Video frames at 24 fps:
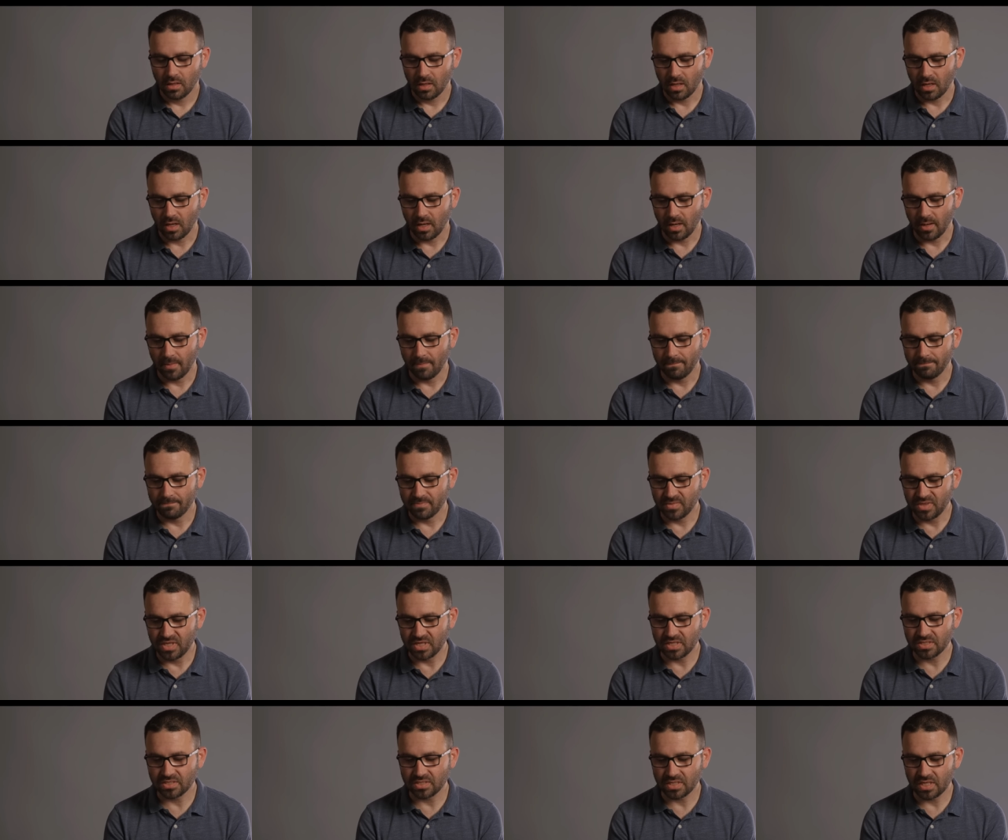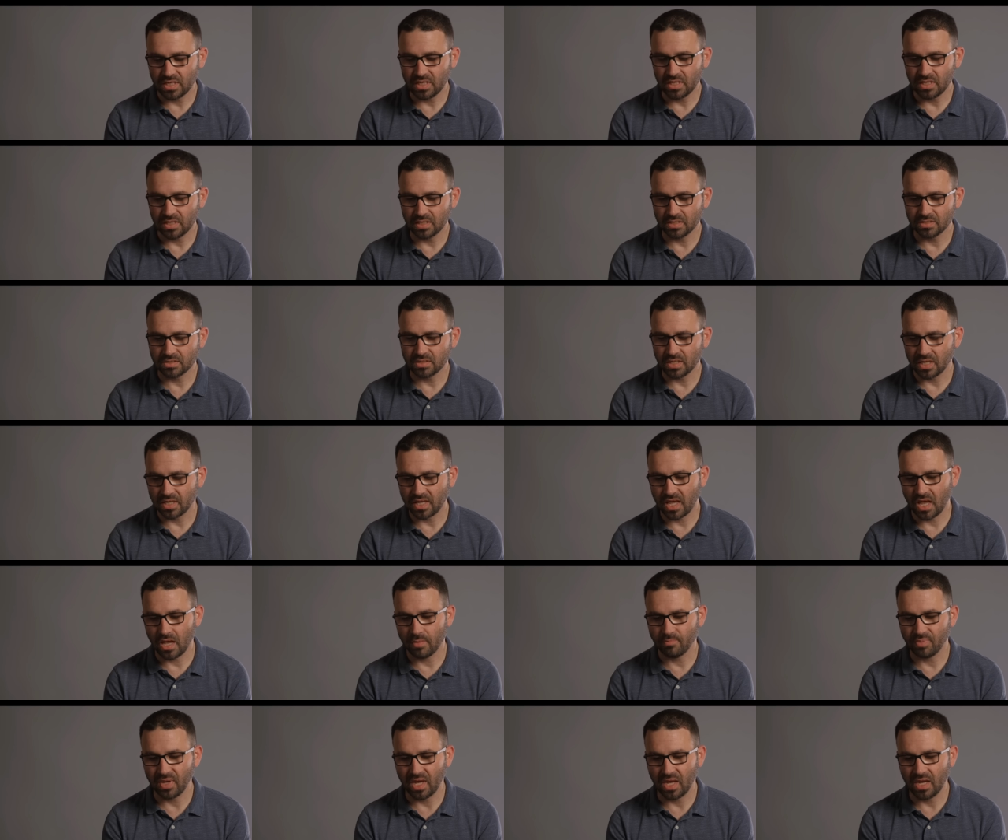Um, this is a
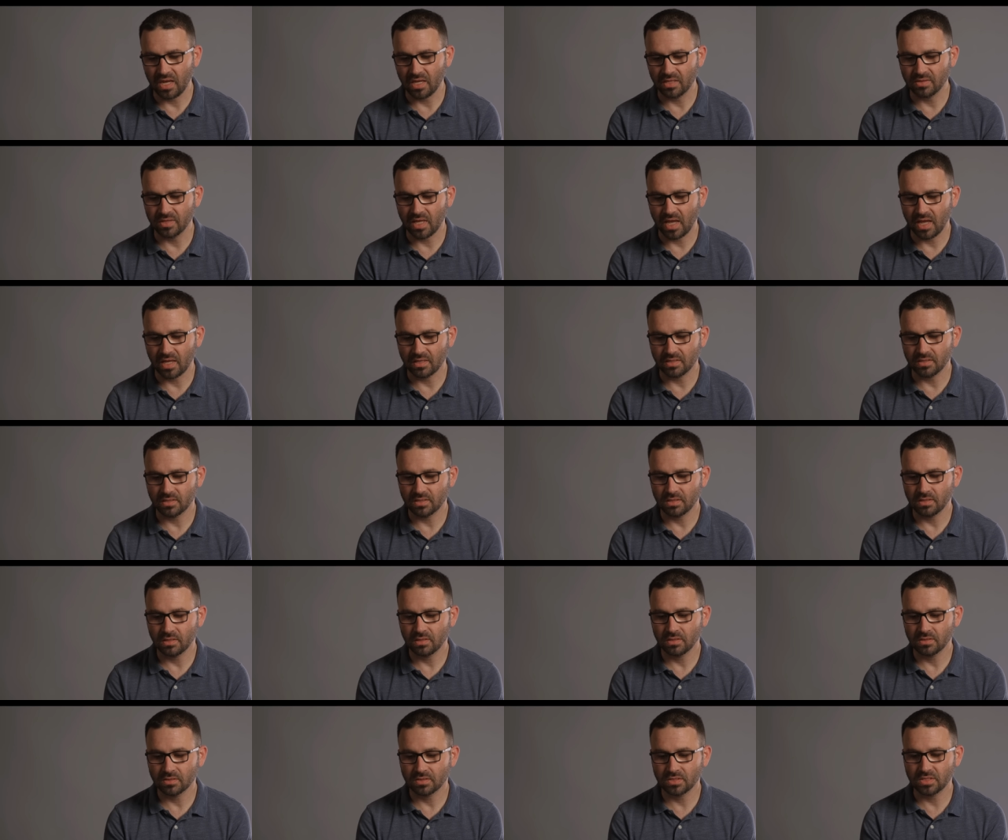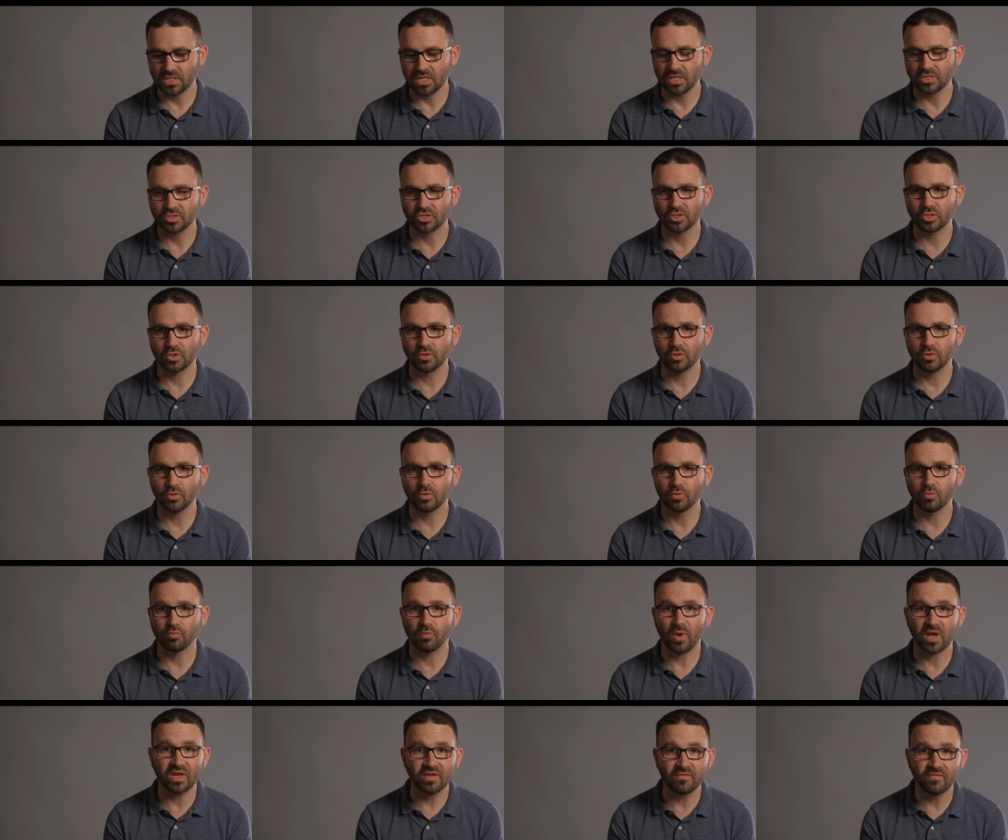campaign that seeks to
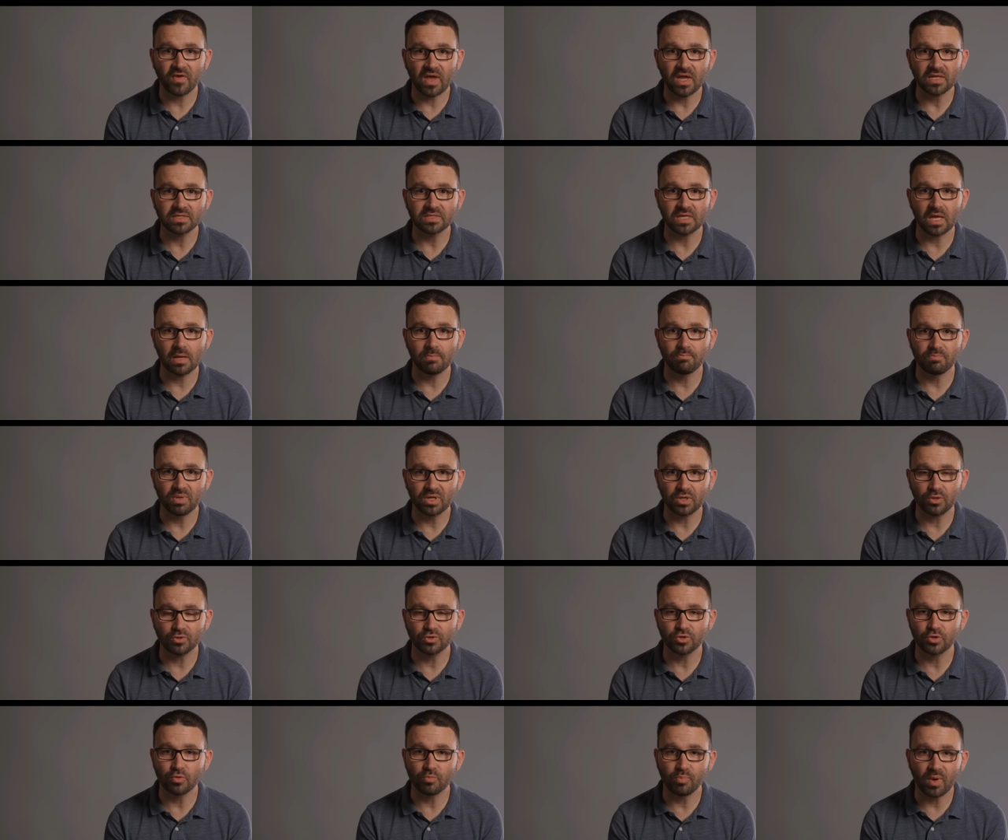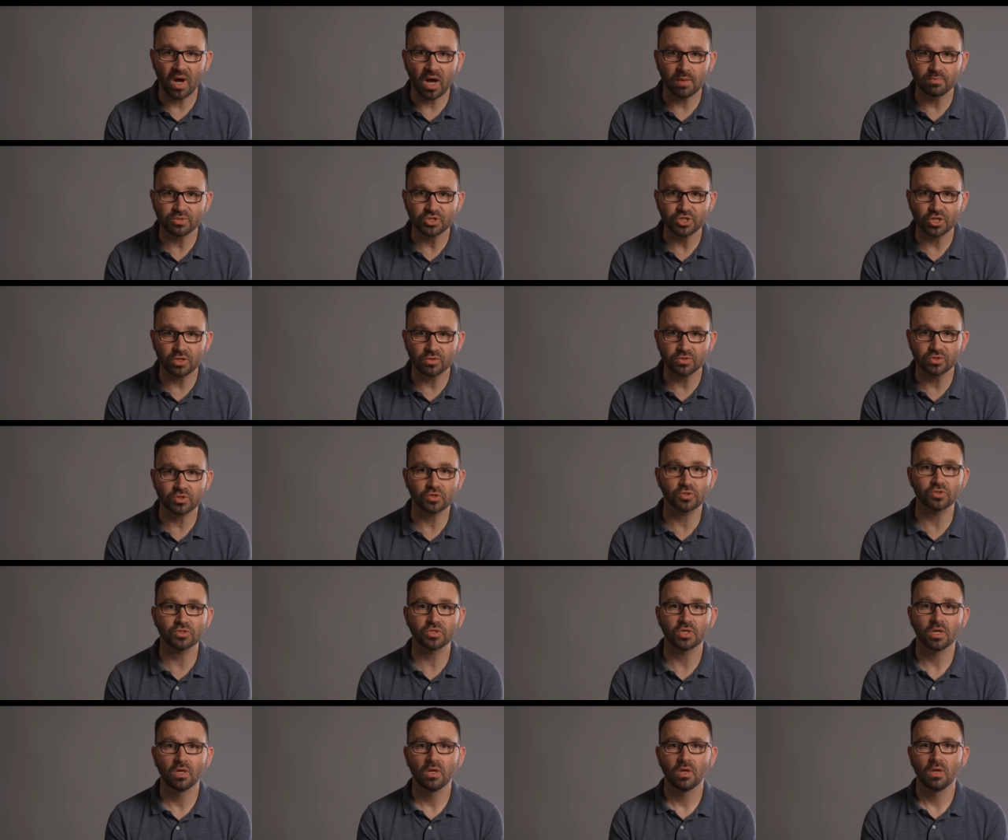renovate and build new bomb shelters